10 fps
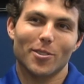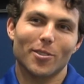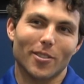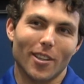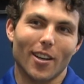
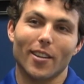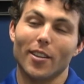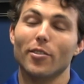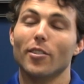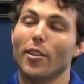still young,
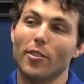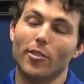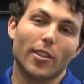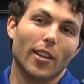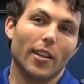and you
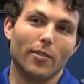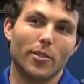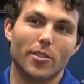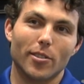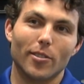look at it,
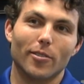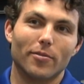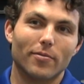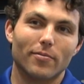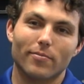we still,
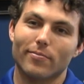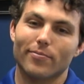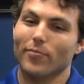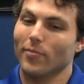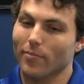
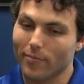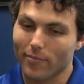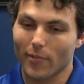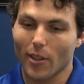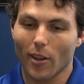
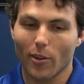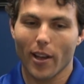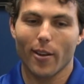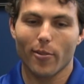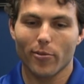you know,
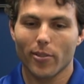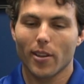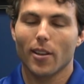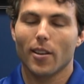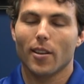have
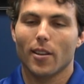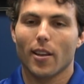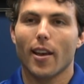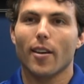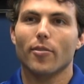
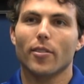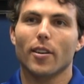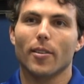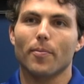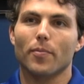
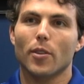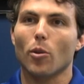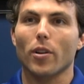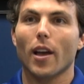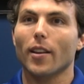
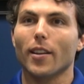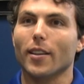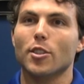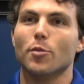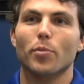we're not an
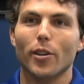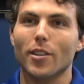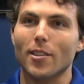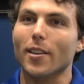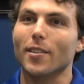
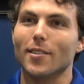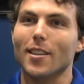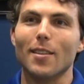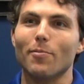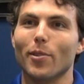experience laden
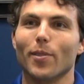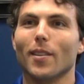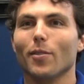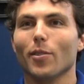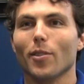team with
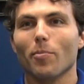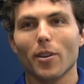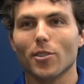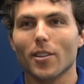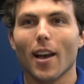a
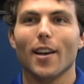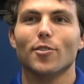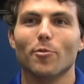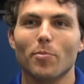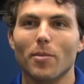bunch of
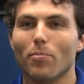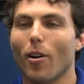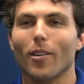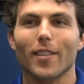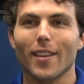guys who've been
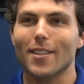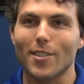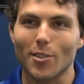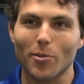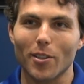part of the
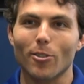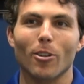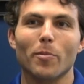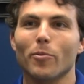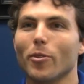NCAA
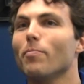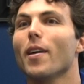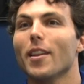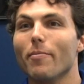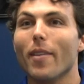tournament with
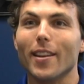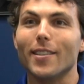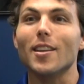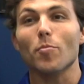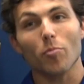many, many
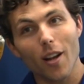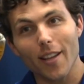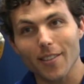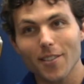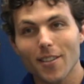deep
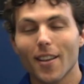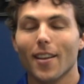runs